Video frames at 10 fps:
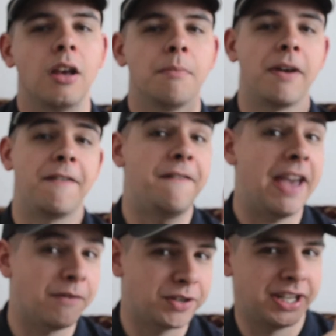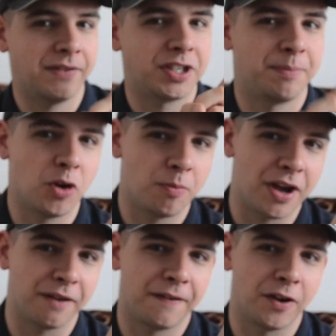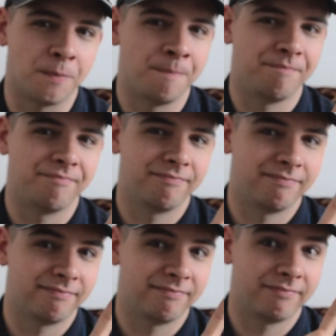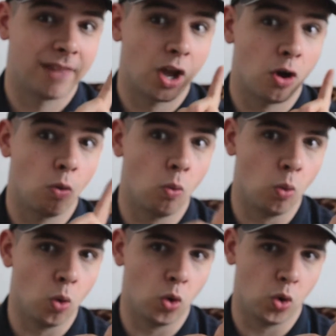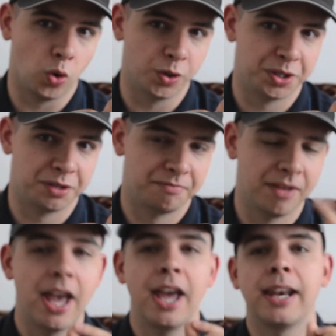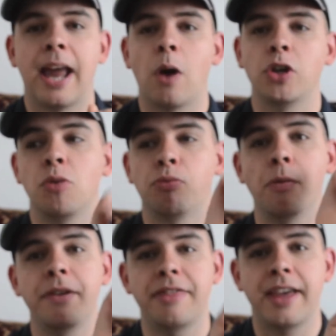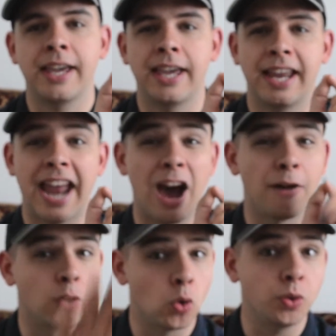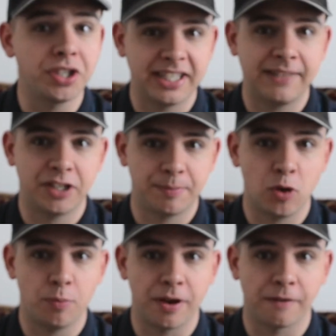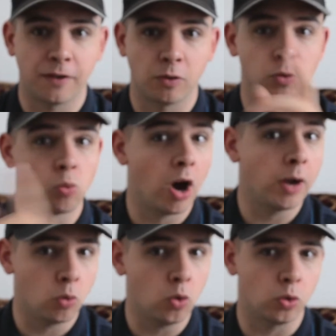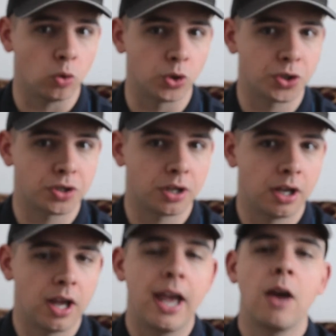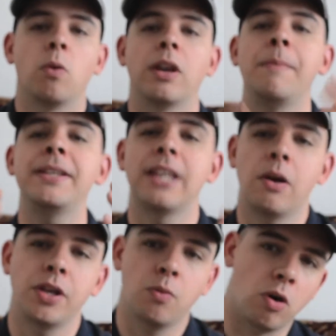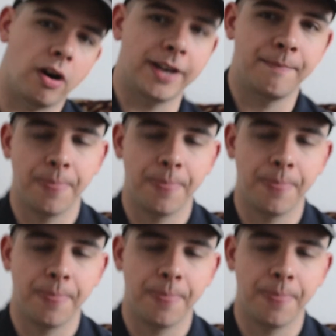My favourite Steven Spielberg film, Warhorse. Now, you're probably thinking, out of all the Steven Spielberg films, why Warhorse? Well, let me tell you why.